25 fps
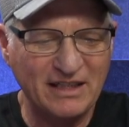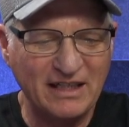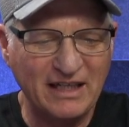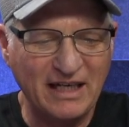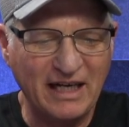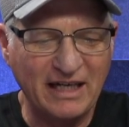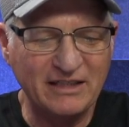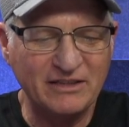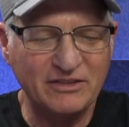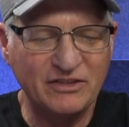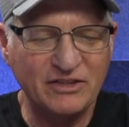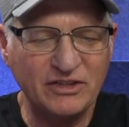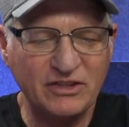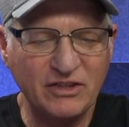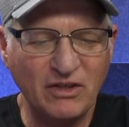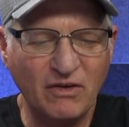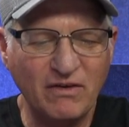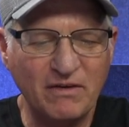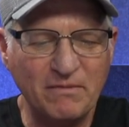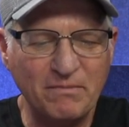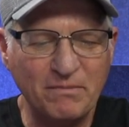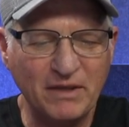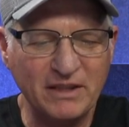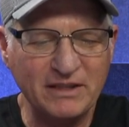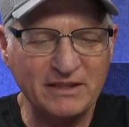And so
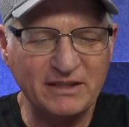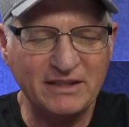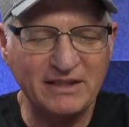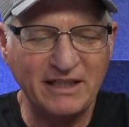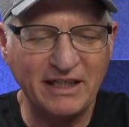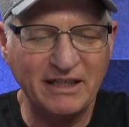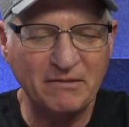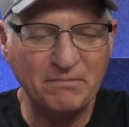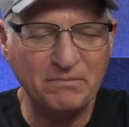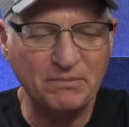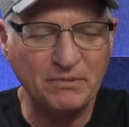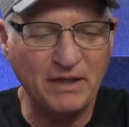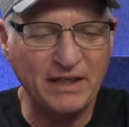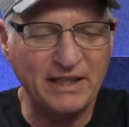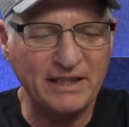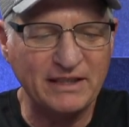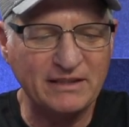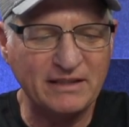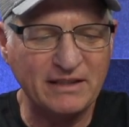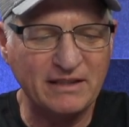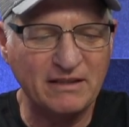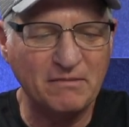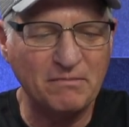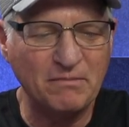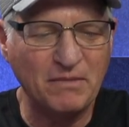it must take place
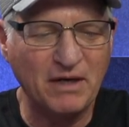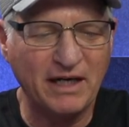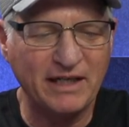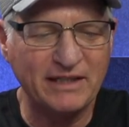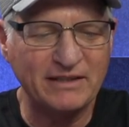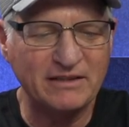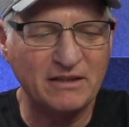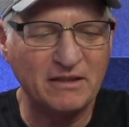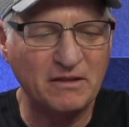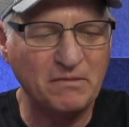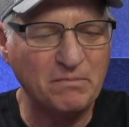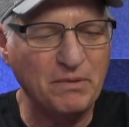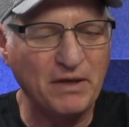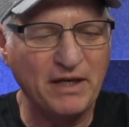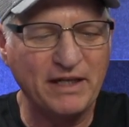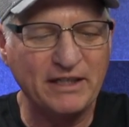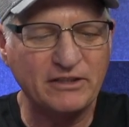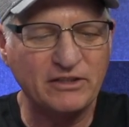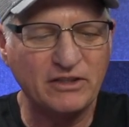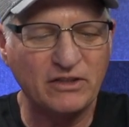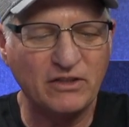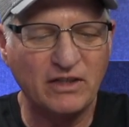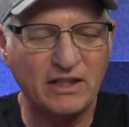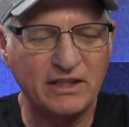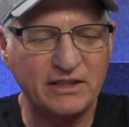in the mind of the
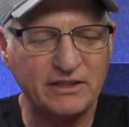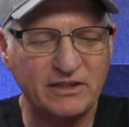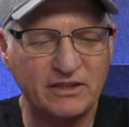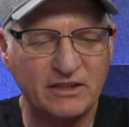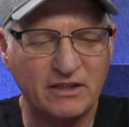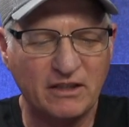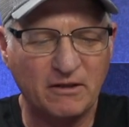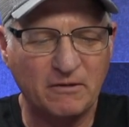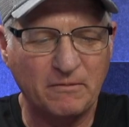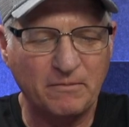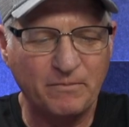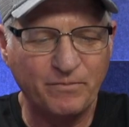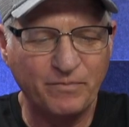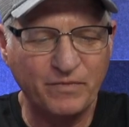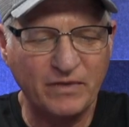patient also.